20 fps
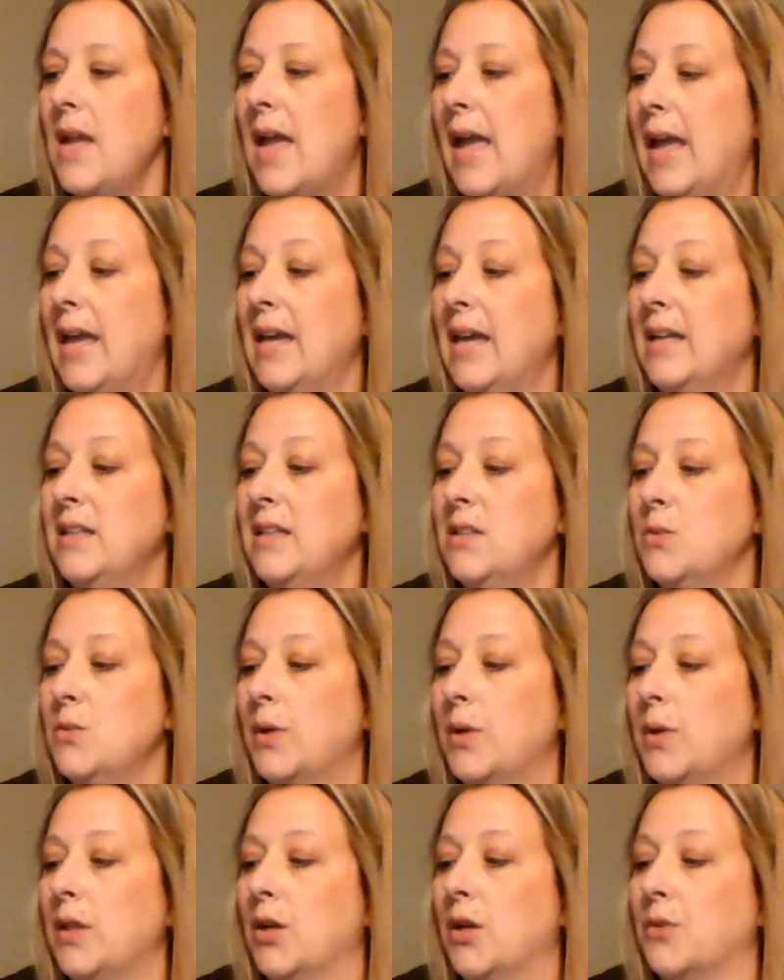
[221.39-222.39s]
And
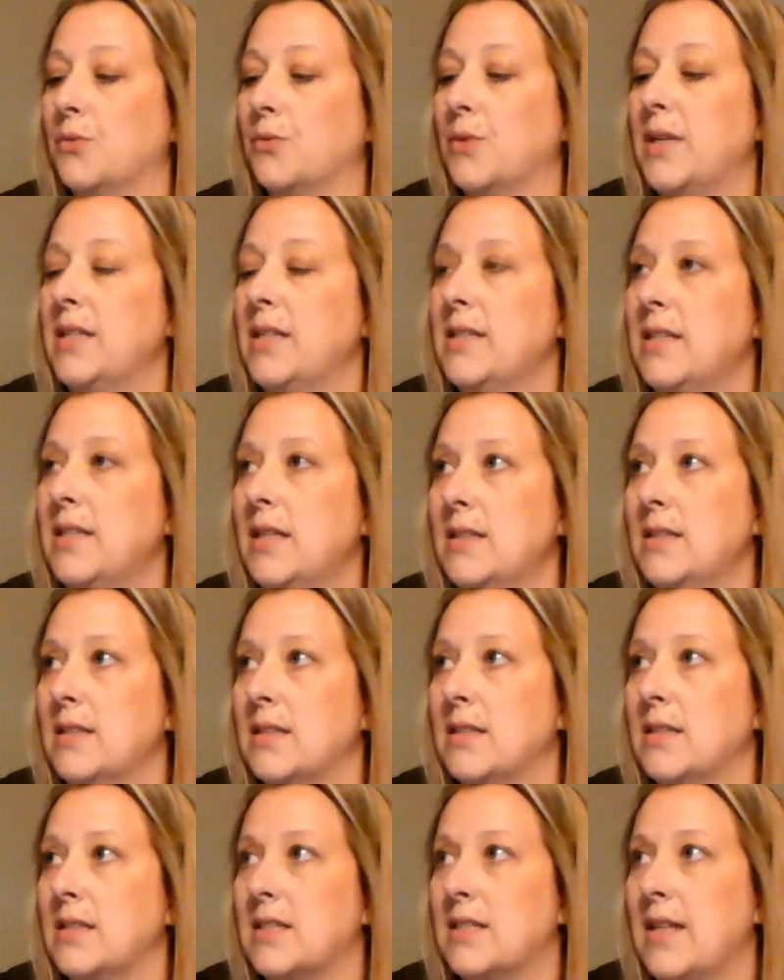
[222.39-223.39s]
we learn recess
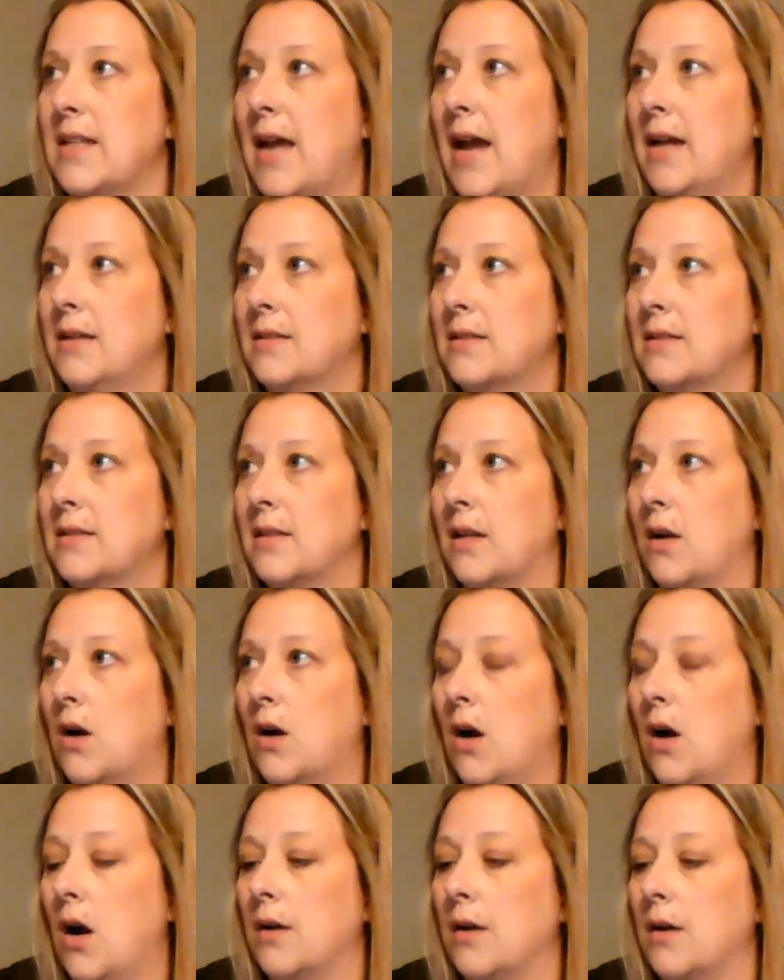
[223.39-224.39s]
and snacks at
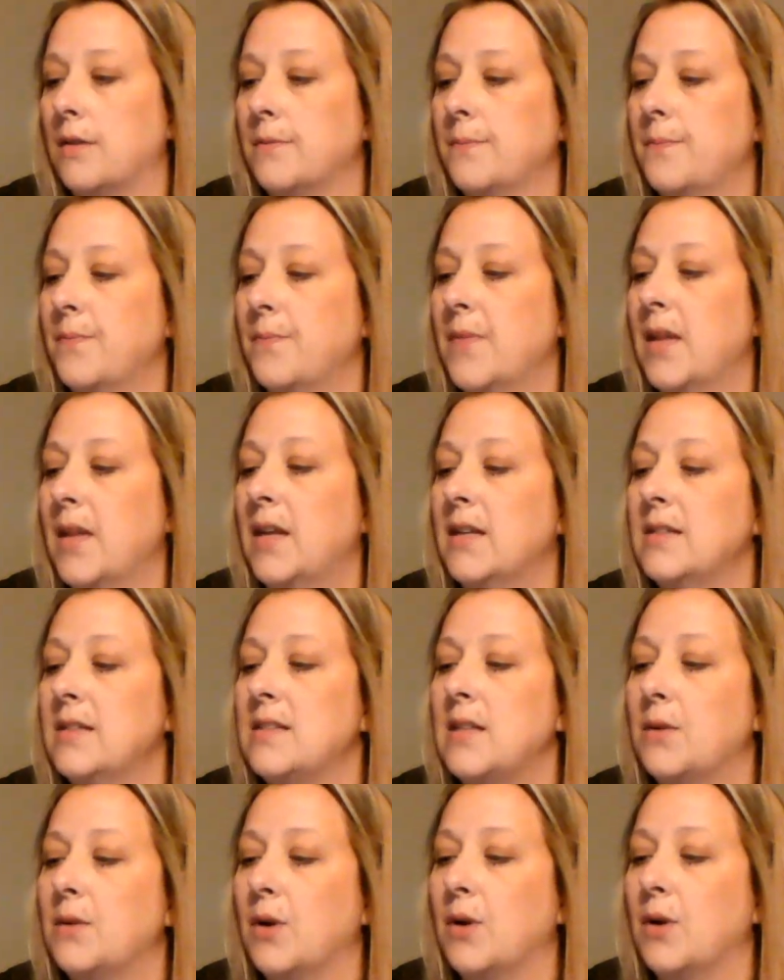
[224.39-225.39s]
art,
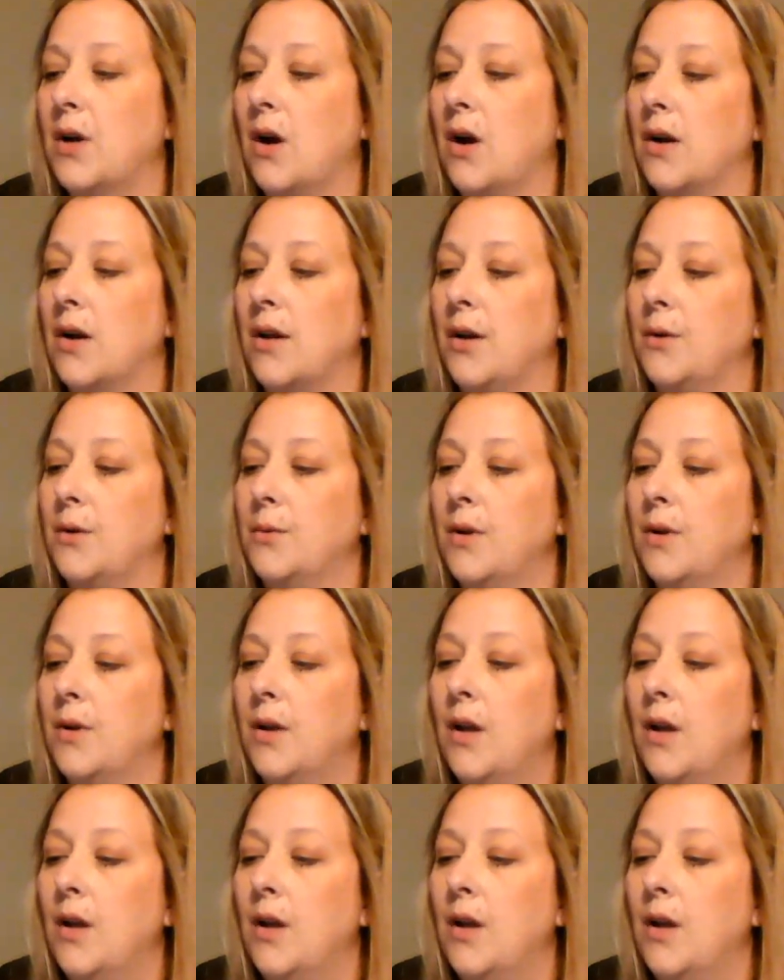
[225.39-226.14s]
said Ricardo.